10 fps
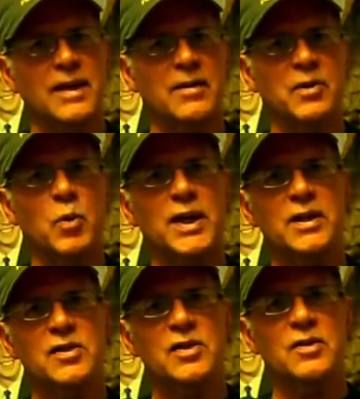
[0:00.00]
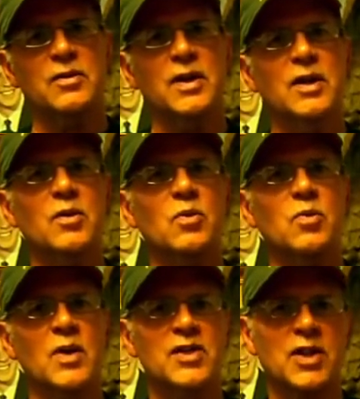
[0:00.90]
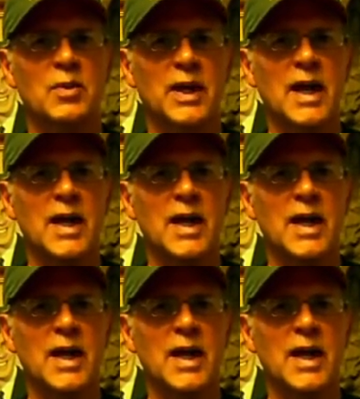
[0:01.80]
have the weakness of uh, rescuing